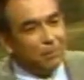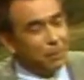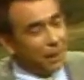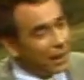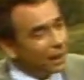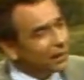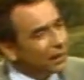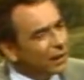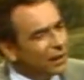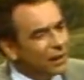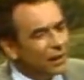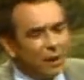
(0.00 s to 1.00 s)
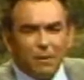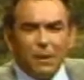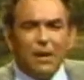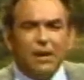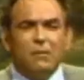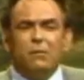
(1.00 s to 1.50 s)
But I think
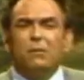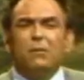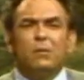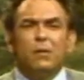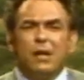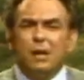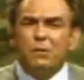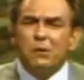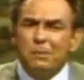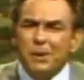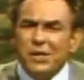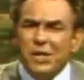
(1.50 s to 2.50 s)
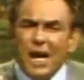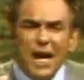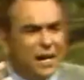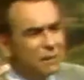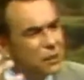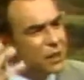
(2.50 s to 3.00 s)
he was beside
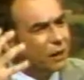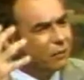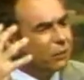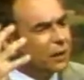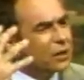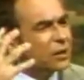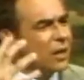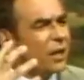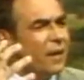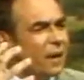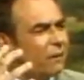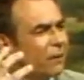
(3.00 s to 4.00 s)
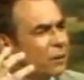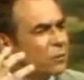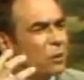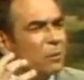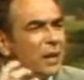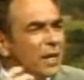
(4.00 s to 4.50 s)
himself when he saw that first
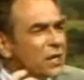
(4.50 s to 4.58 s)
woman, and he